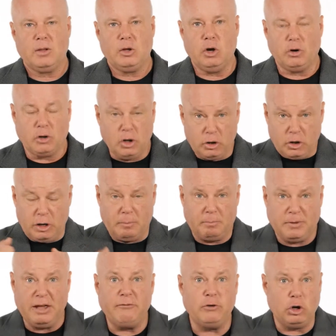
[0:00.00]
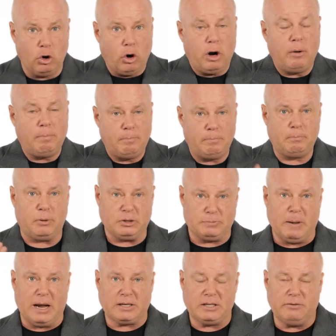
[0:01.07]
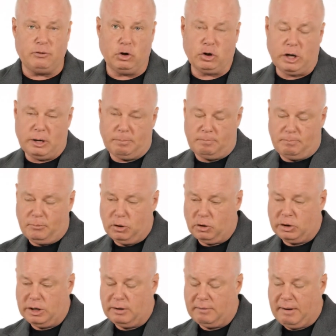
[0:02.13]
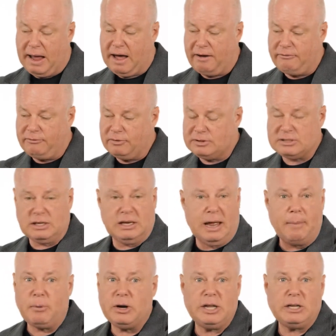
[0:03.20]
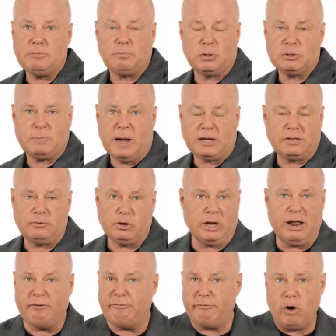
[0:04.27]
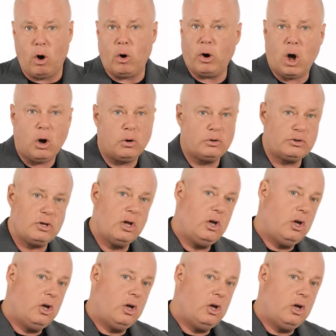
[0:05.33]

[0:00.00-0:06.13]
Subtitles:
You're going to give your perspective. You're going to have celebrity perspective. You're going to have photos.